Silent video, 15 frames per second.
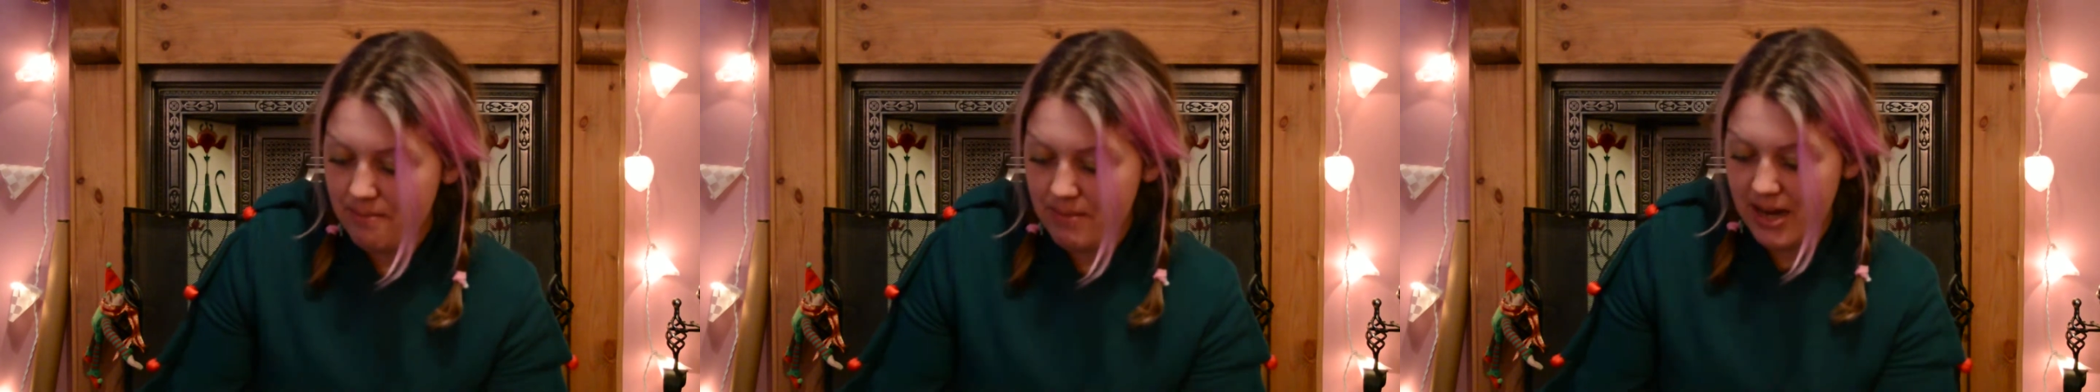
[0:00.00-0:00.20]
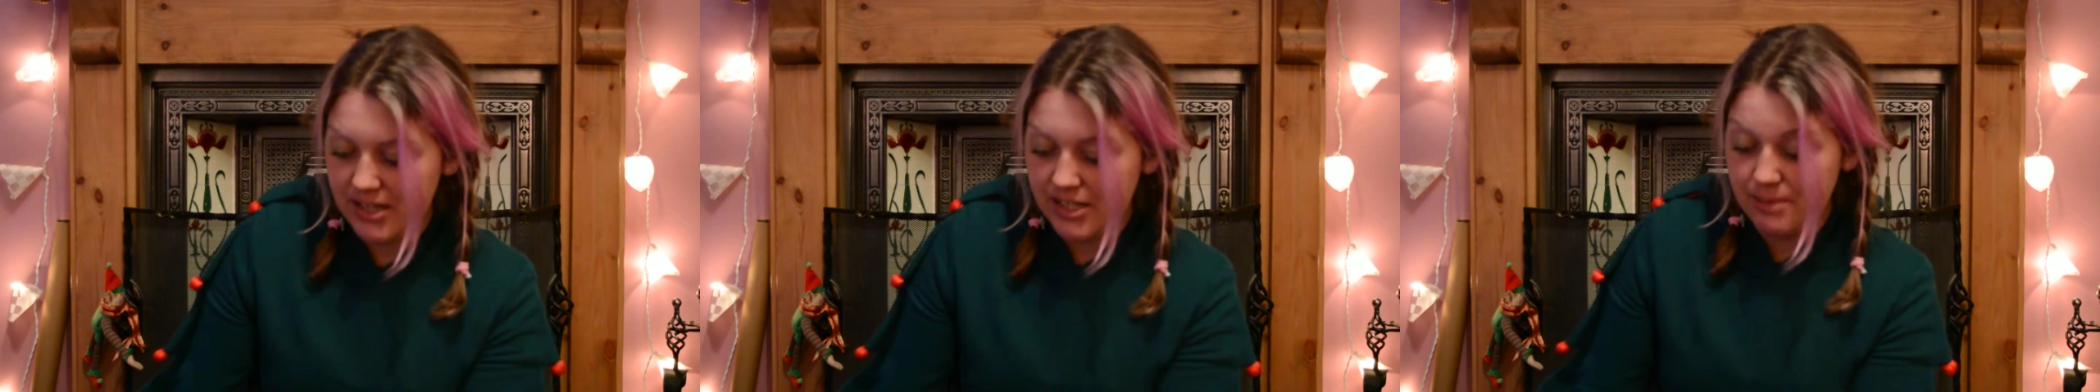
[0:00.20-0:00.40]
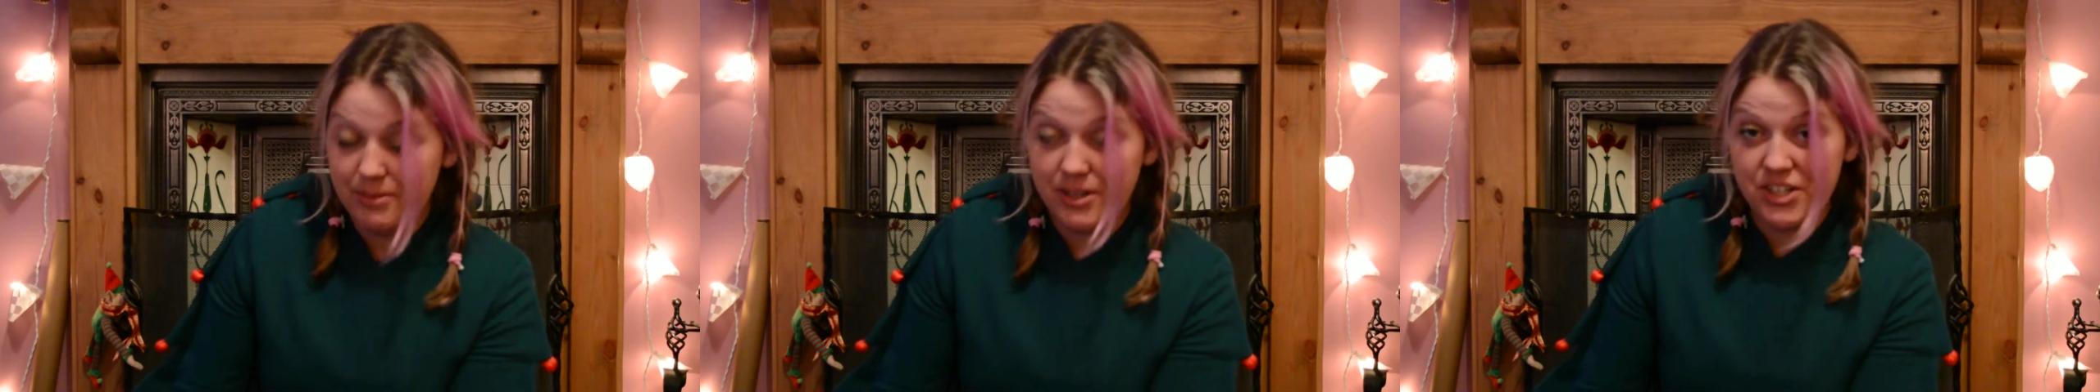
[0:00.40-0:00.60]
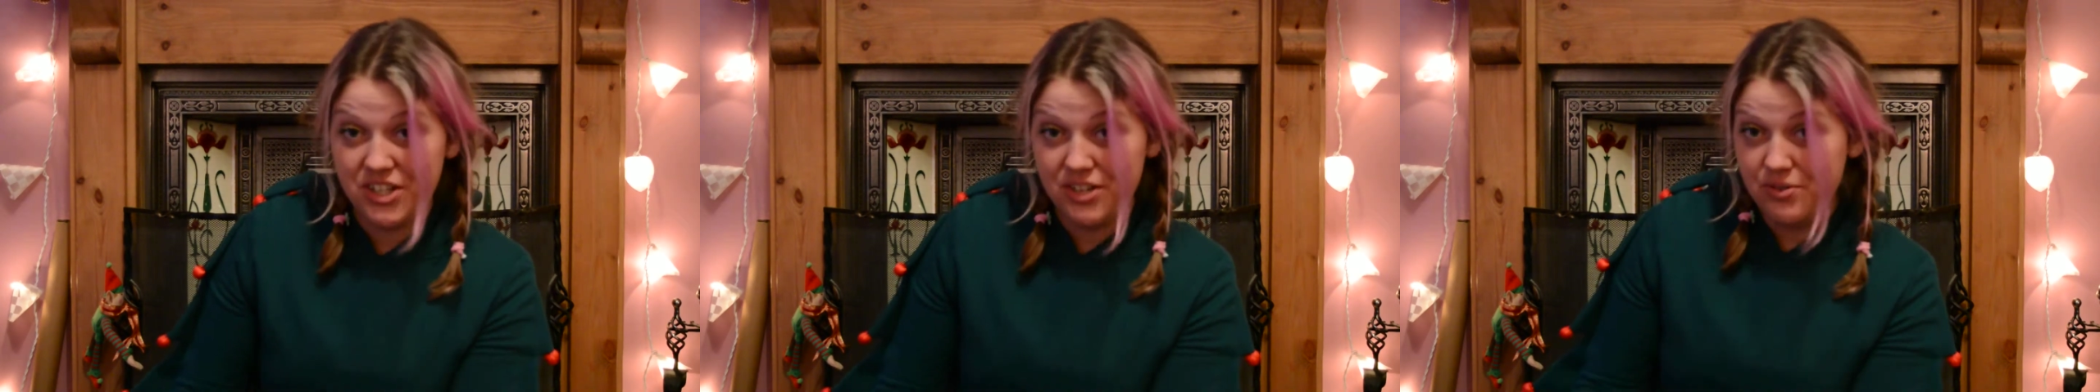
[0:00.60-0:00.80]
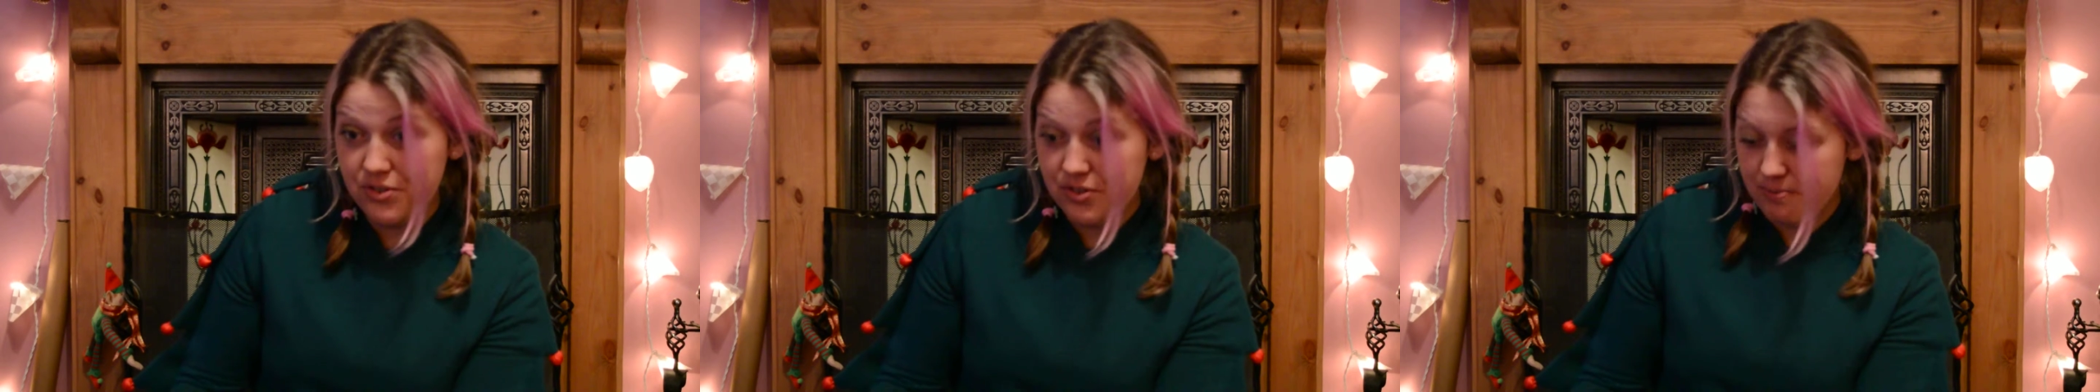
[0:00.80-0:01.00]
actually my
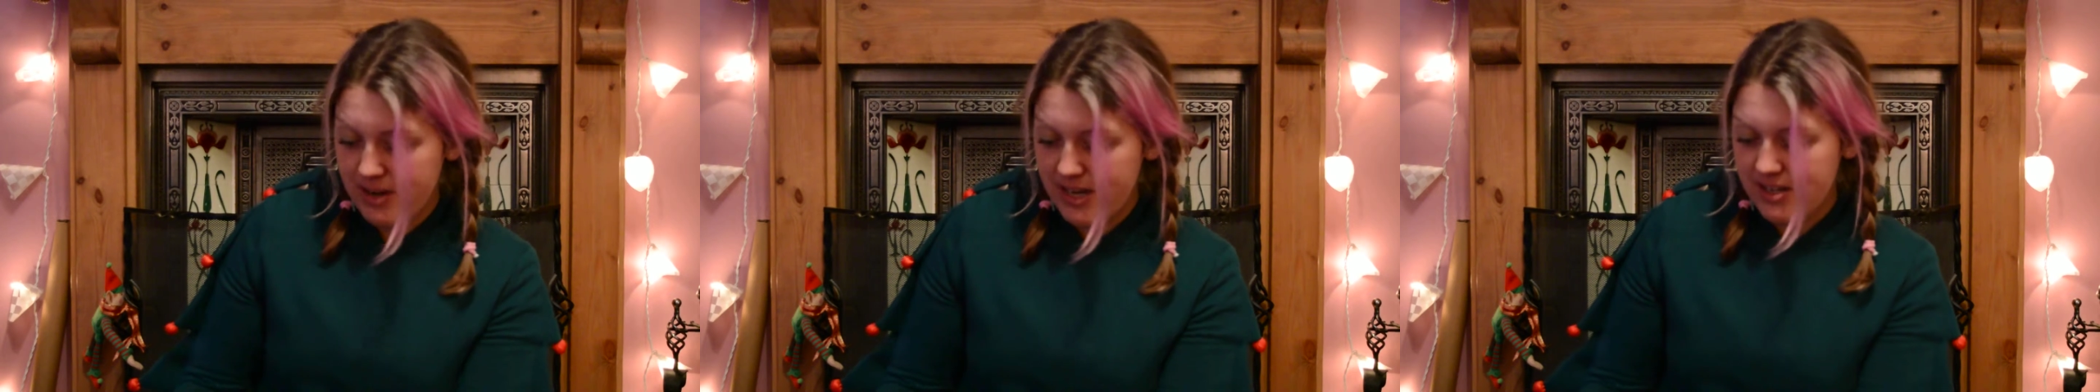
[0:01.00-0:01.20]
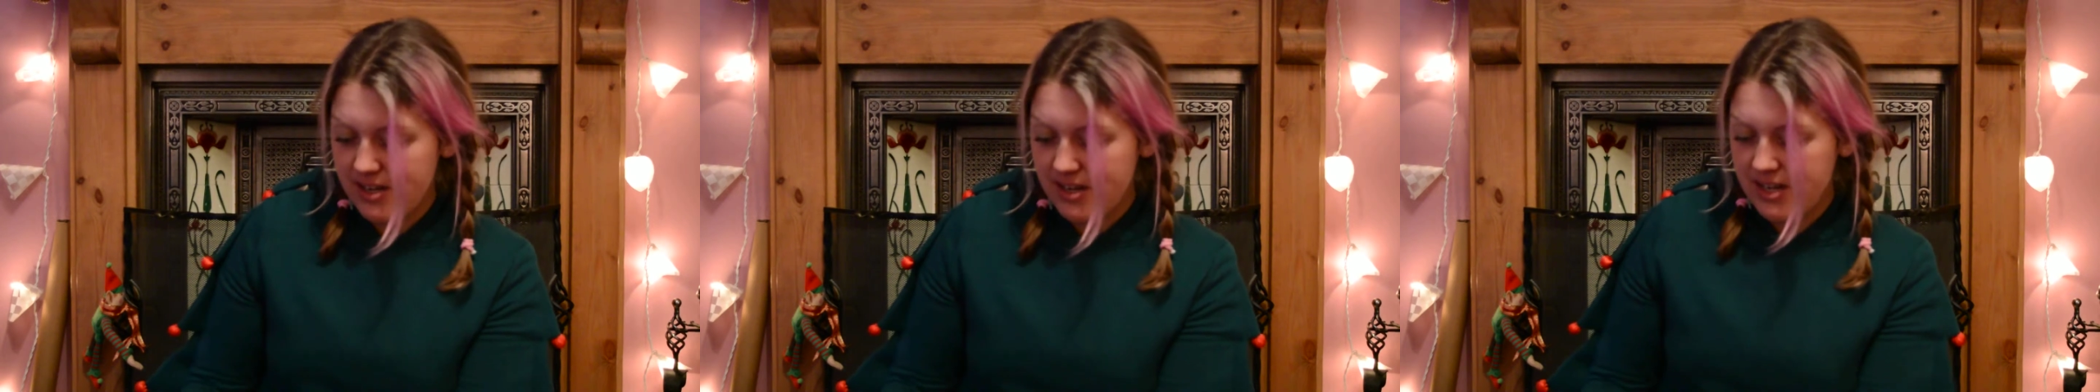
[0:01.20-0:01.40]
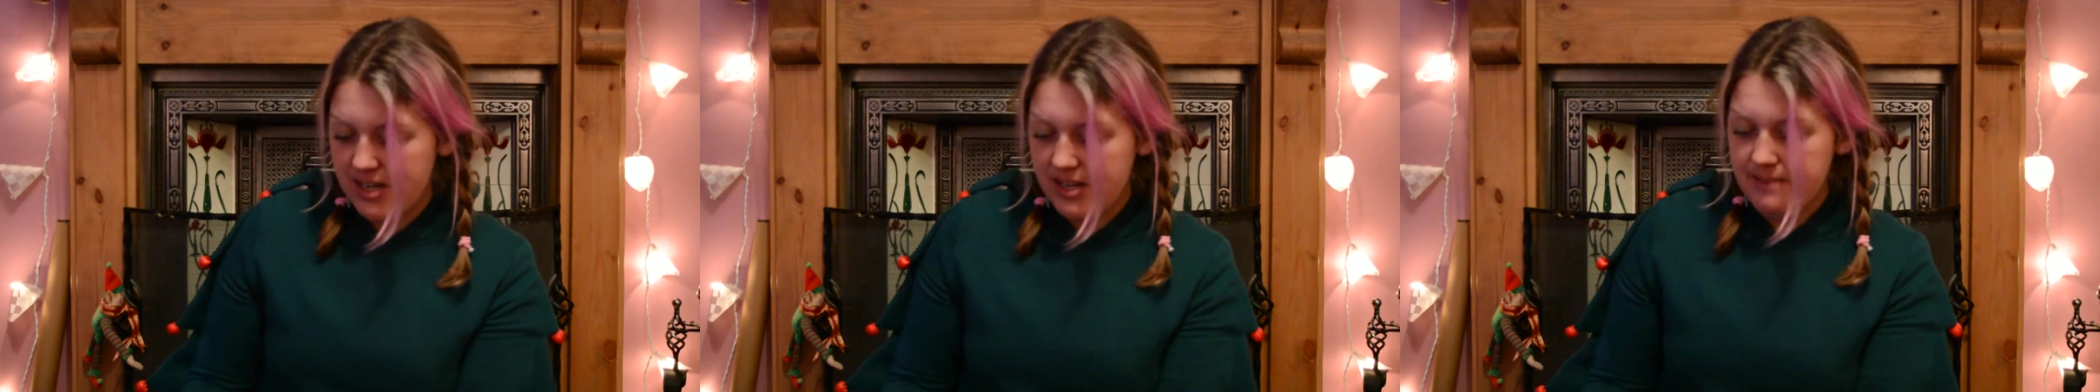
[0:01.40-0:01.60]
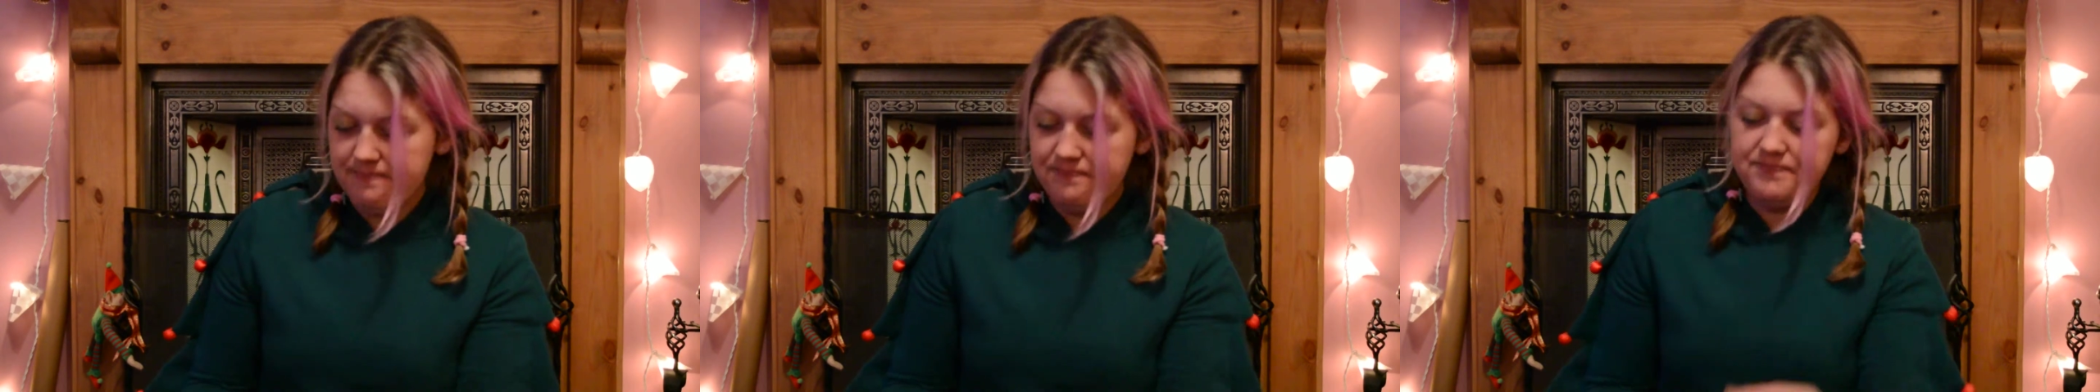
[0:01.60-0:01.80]
children made earlier.